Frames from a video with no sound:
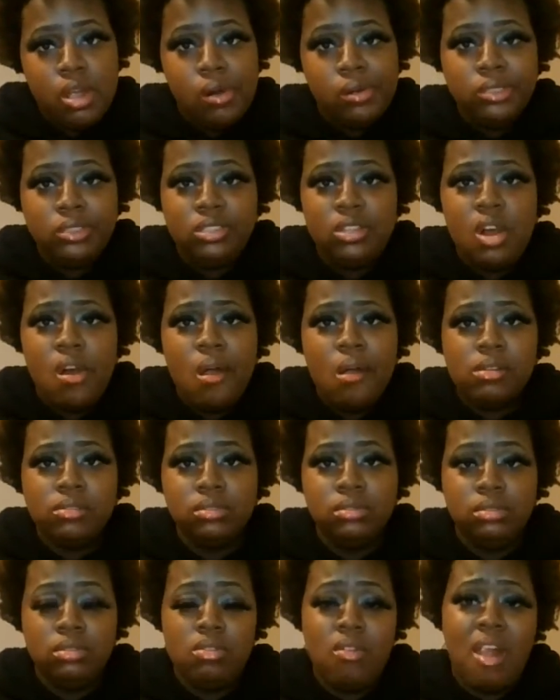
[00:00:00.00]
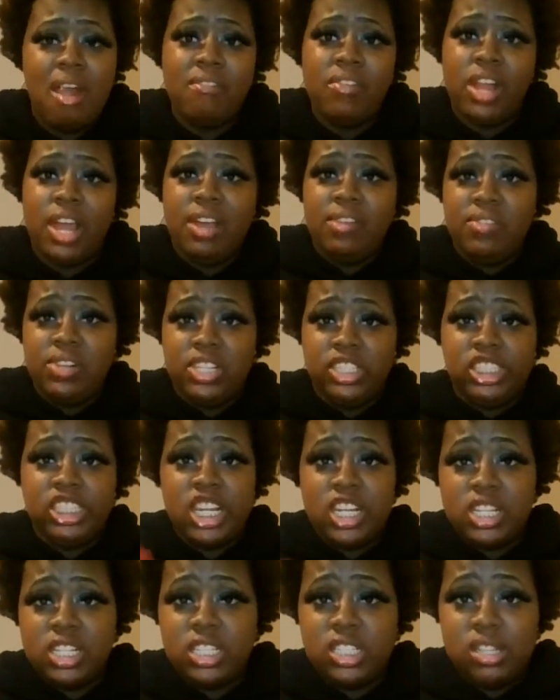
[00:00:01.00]
You know? You probably gave her a
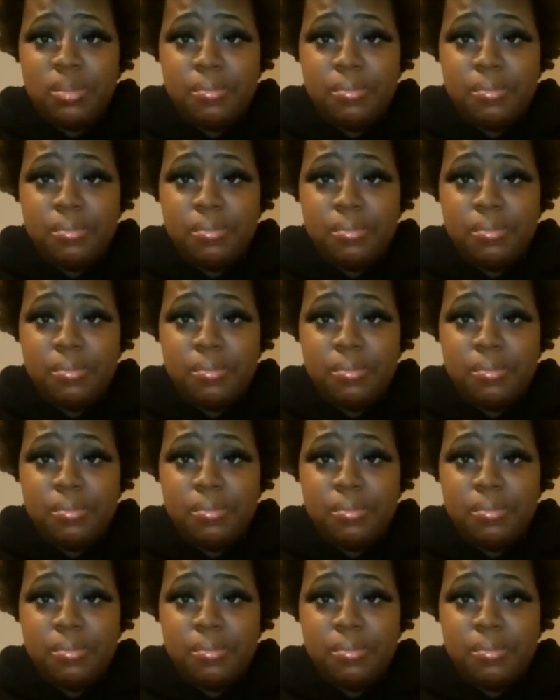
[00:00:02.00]
chance to